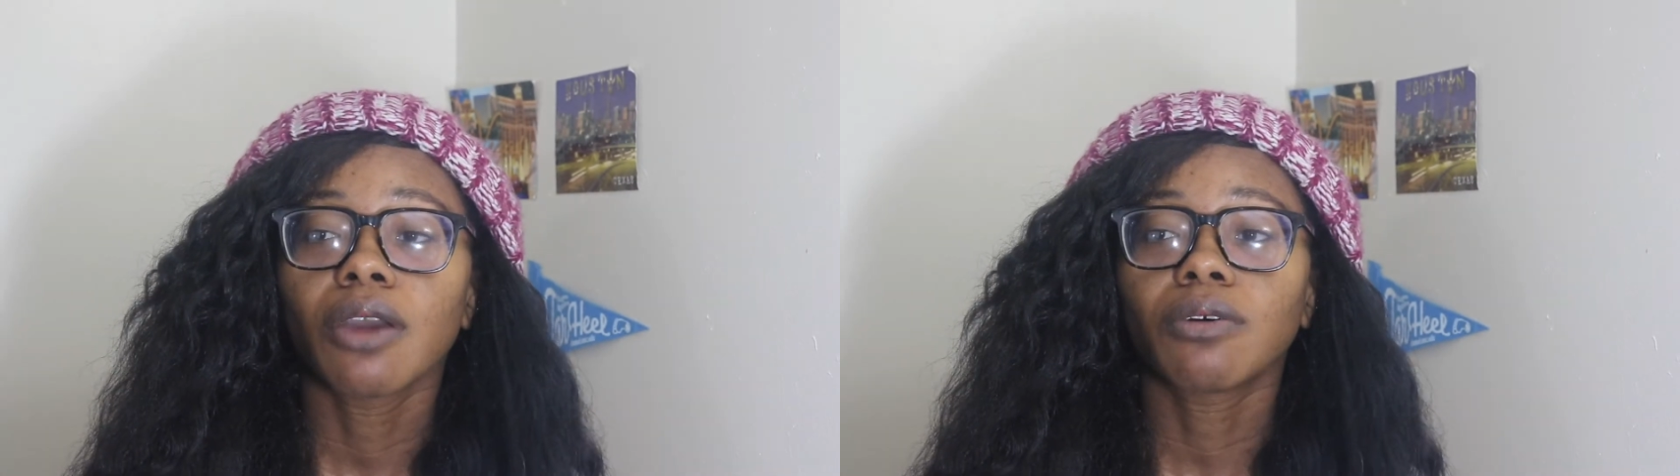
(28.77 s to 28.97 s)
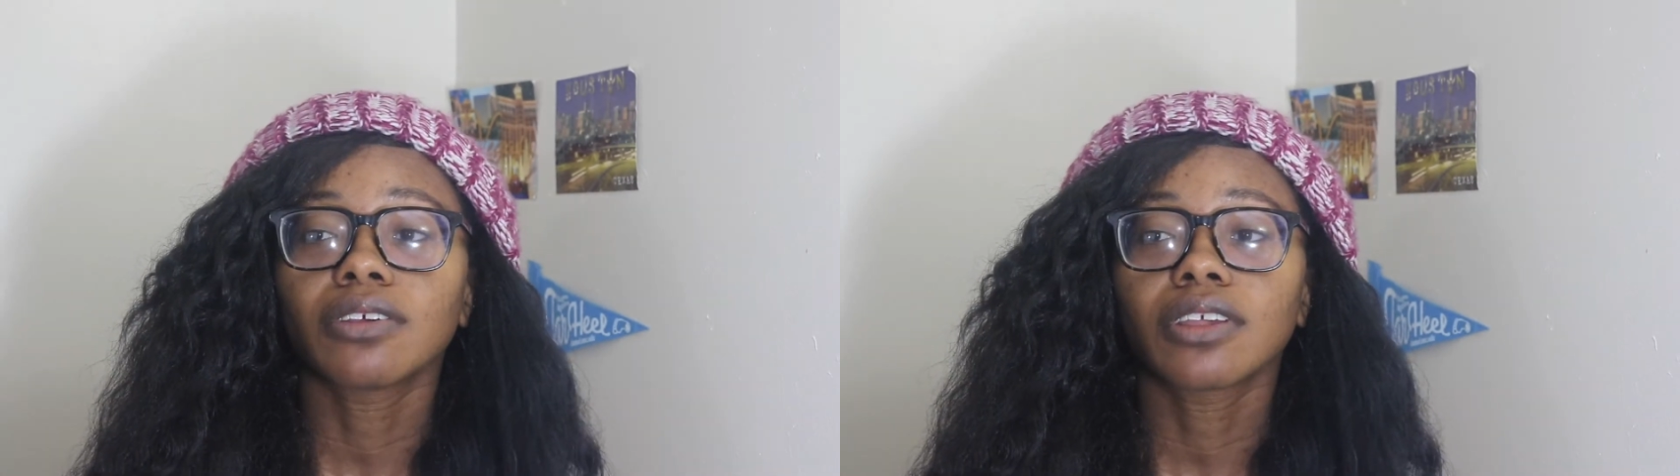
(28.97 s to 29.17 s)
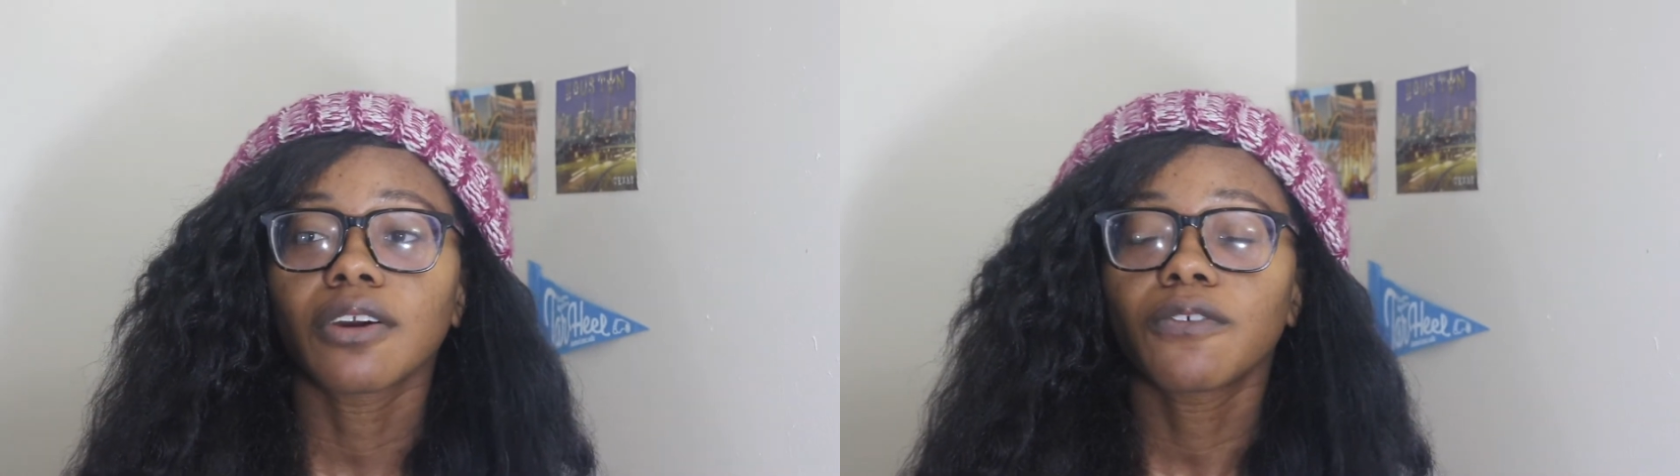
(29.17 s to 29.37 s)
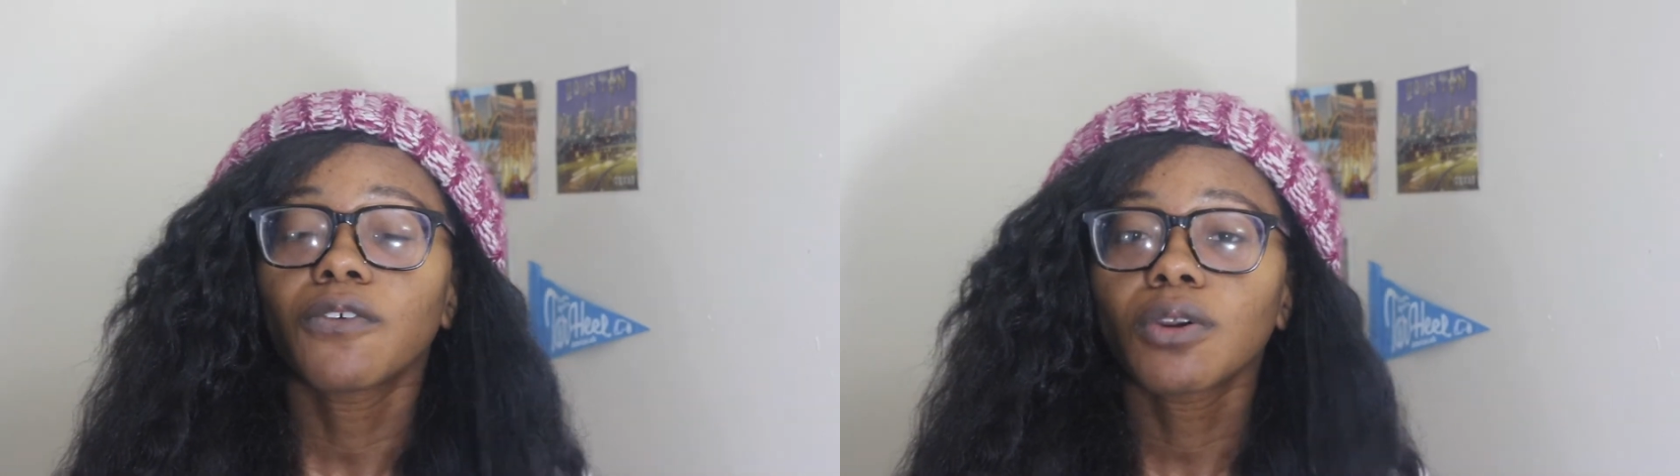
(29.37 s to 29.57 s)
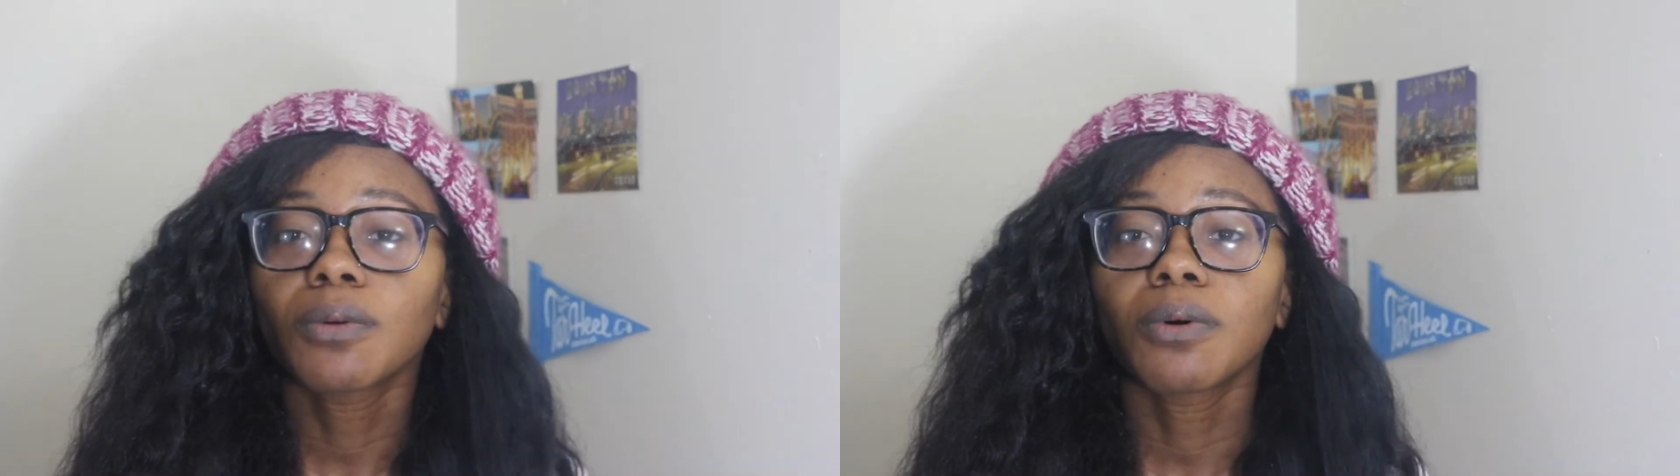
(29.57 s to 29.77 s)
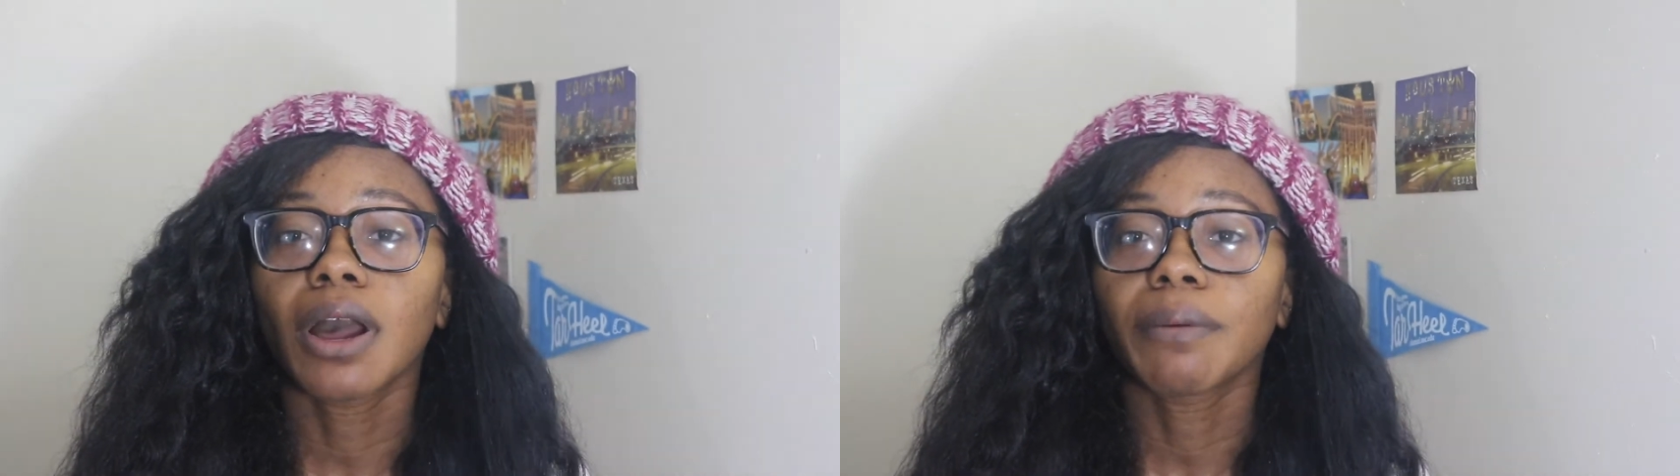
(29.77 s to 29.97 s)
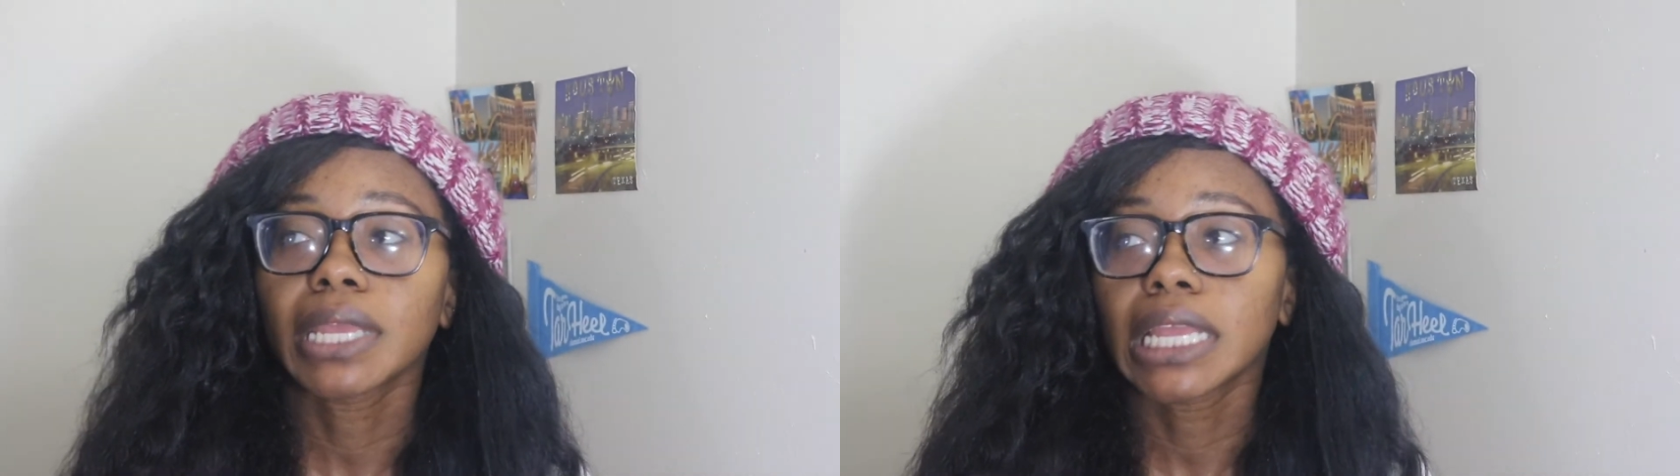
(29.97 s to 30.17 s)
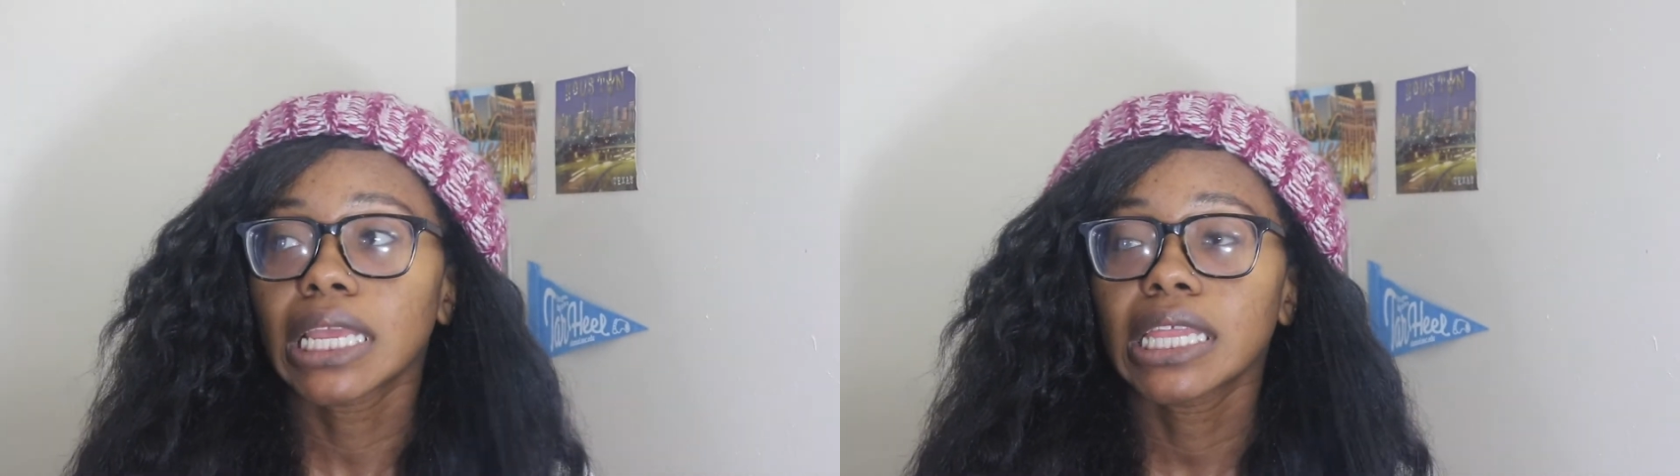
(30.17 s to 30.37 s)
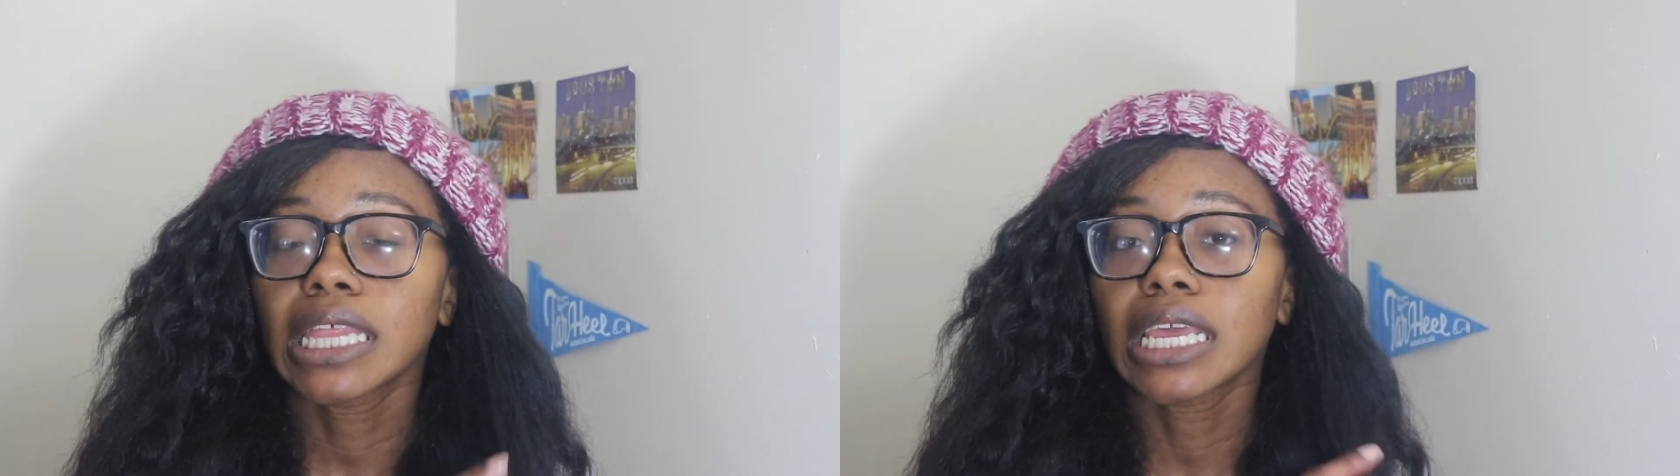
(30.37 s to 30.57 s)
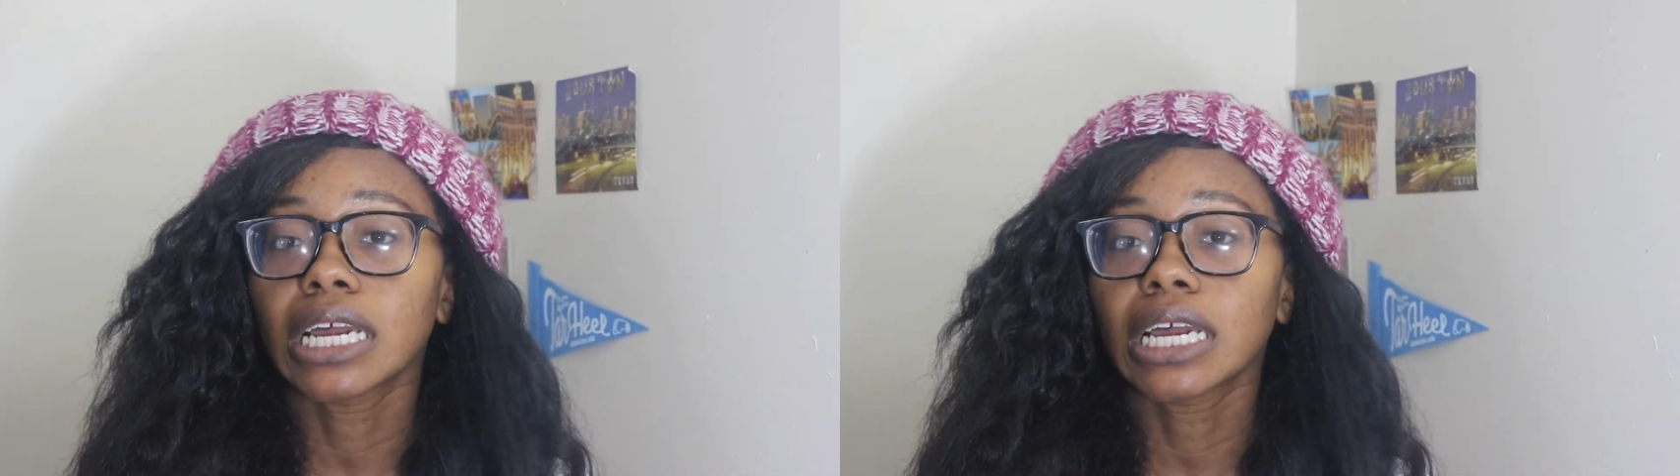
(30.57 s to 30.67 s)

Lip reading: When I say affordable, I mean anything